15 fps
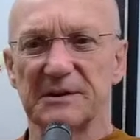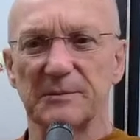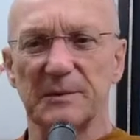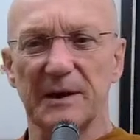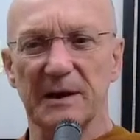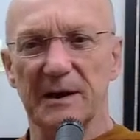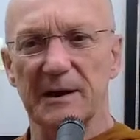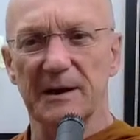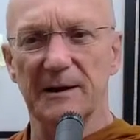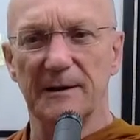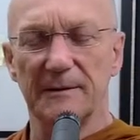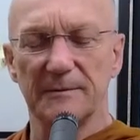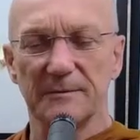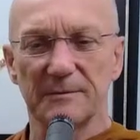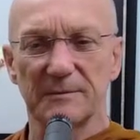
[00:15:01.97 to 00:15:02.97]
that we
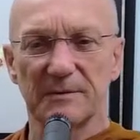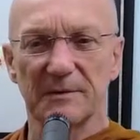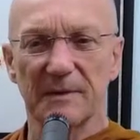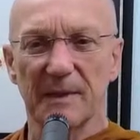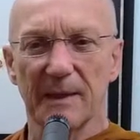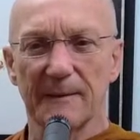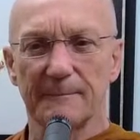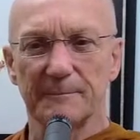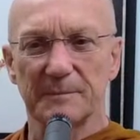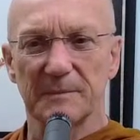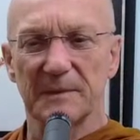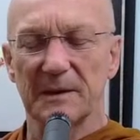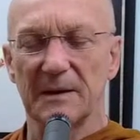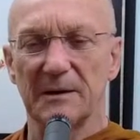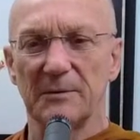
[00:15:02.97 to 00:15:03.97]
have.
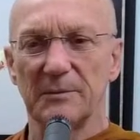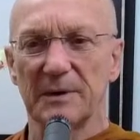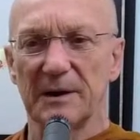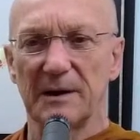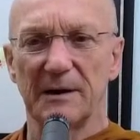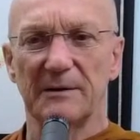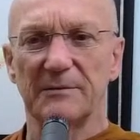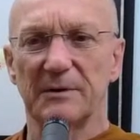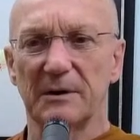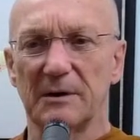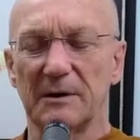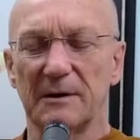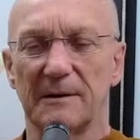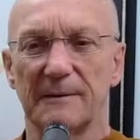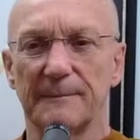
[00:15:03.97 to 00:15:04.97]
We have
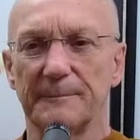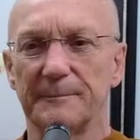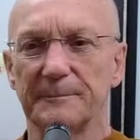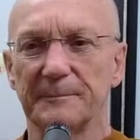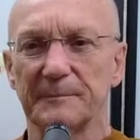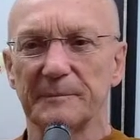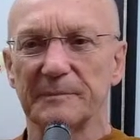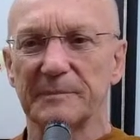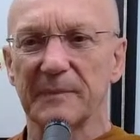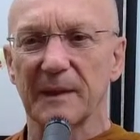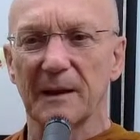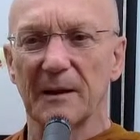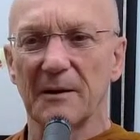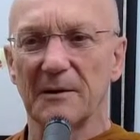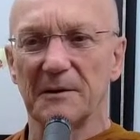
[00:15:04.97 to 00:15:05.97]
our
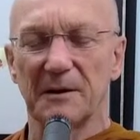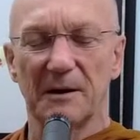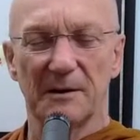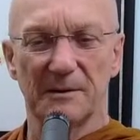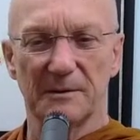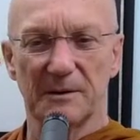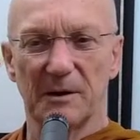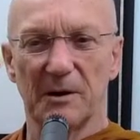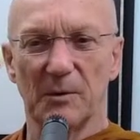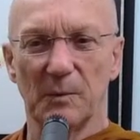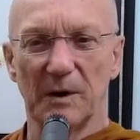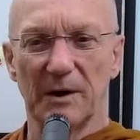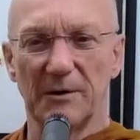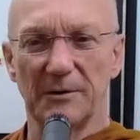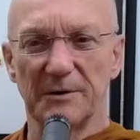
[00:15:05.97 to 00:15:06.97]
uh,
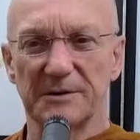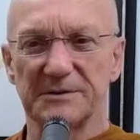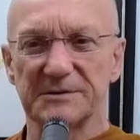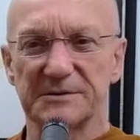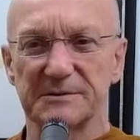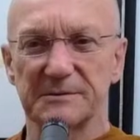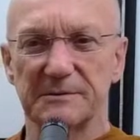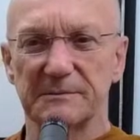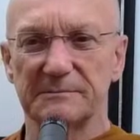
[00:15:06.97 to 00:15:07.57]
awareness,